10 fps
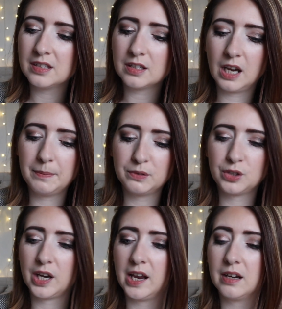is the type of
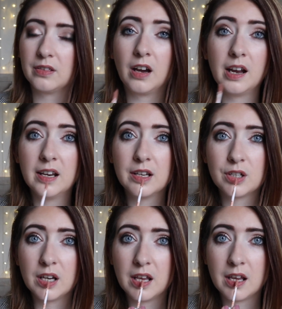shade that I
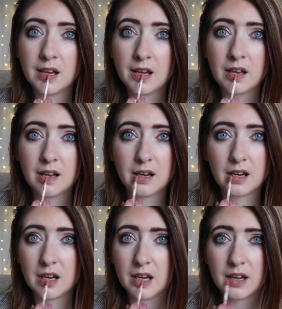literally
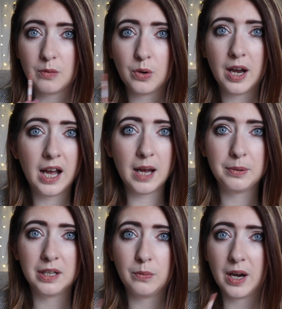will
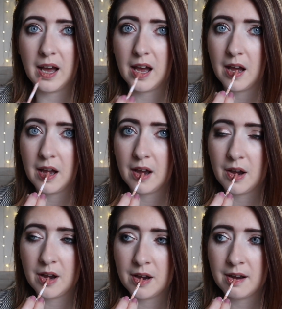happily wear
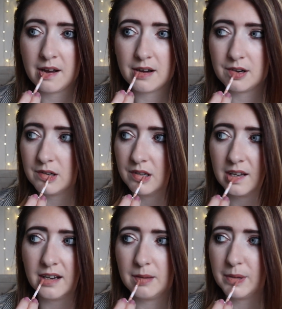on a
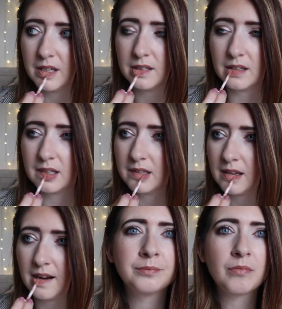daily basis.
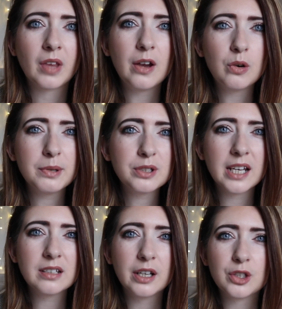It almost
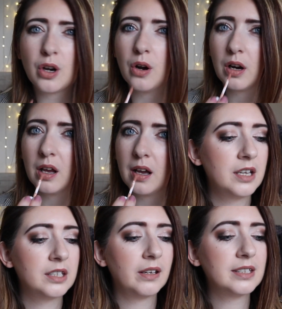tastes like chocolate.
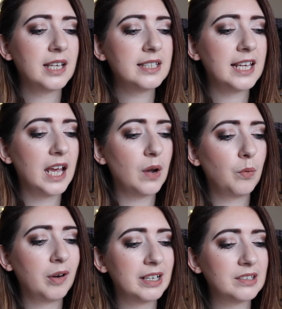So it says here,
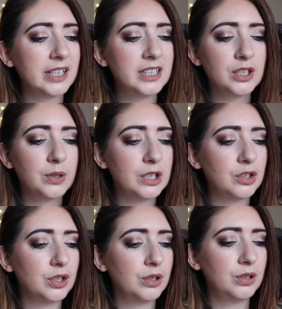we're excited to
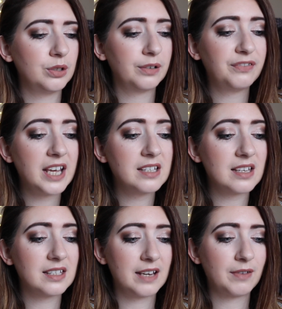introduce you to Phase
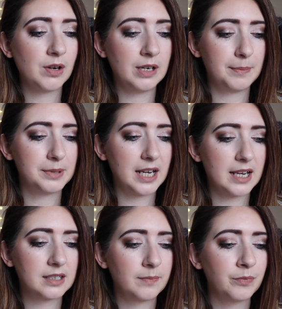Zero
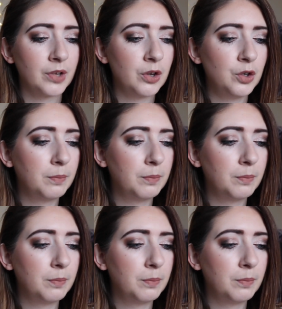lipsticks. Your